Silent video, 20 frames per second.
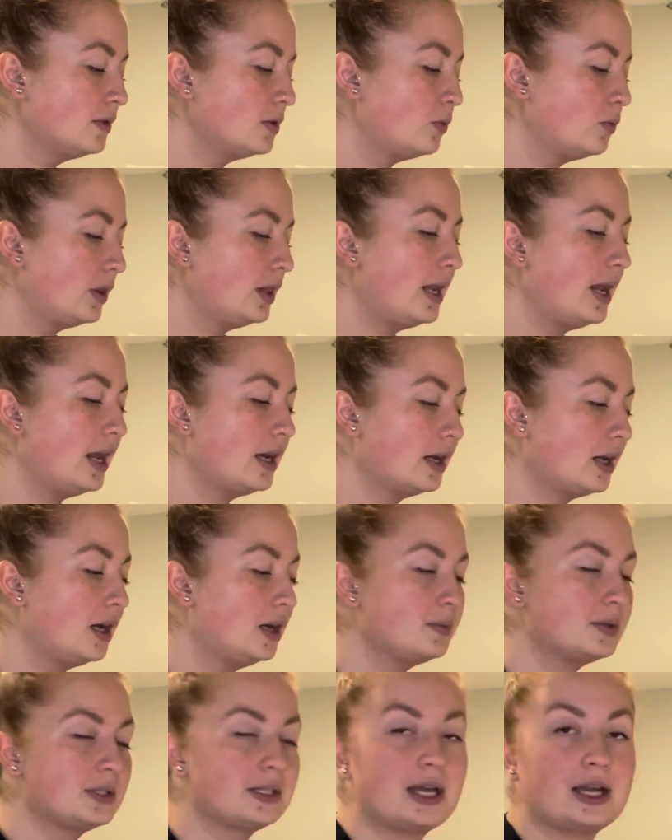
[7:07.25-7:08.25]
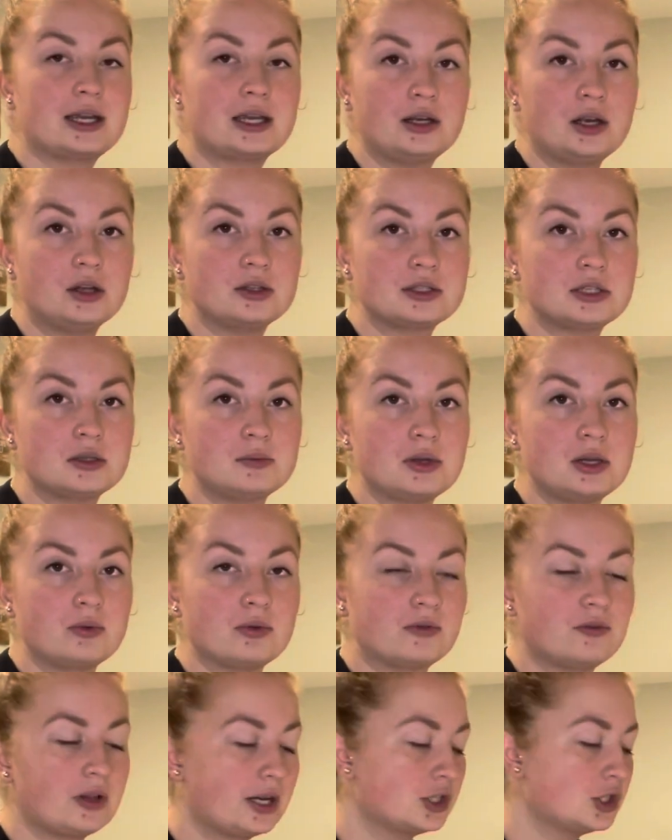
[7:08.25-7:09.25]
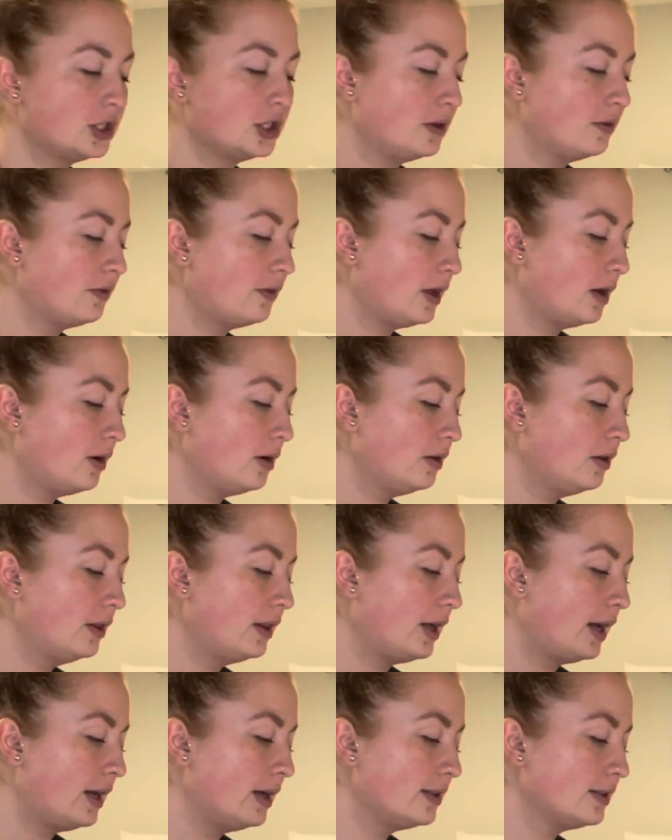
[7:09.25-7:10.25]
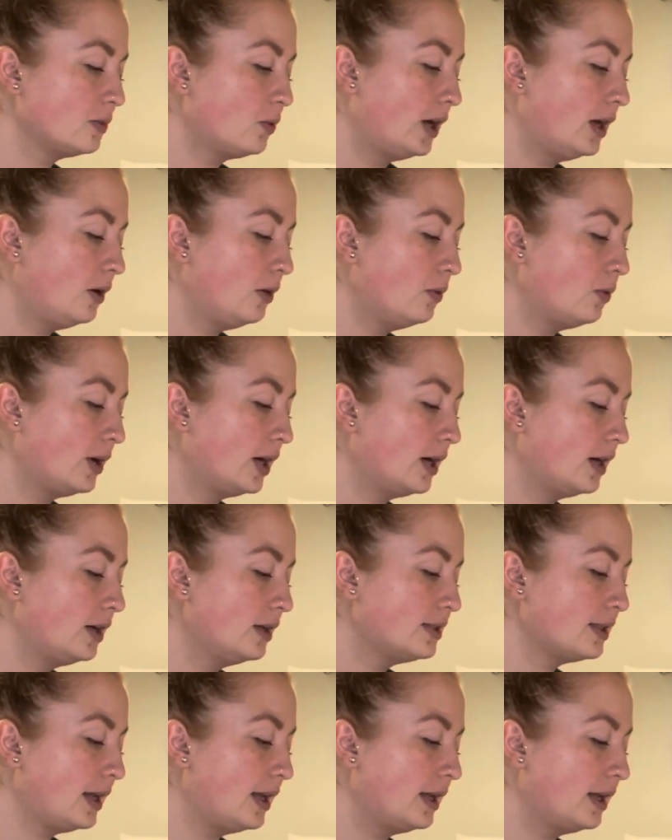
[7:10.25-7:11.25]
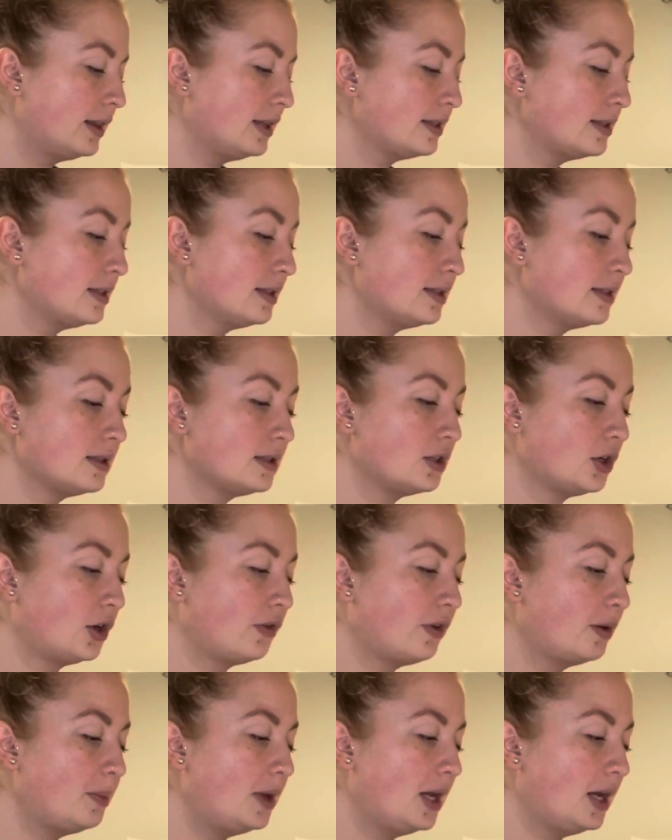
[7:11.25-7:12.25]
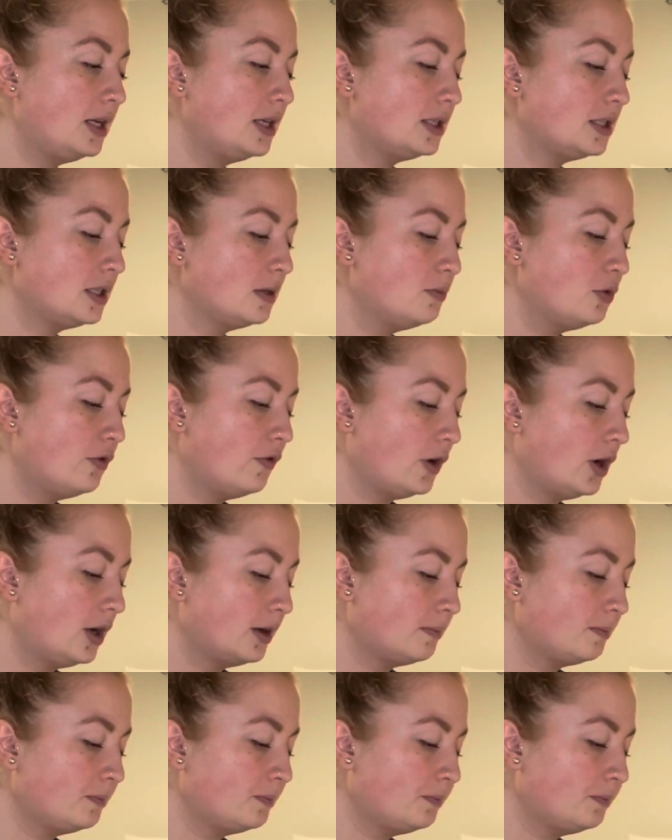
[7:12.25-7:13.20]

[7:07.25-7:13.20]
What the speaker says: And with the Eight of Cups, that can also be a reflection of that as well, where it's like, this isn't serving me, I need to move on.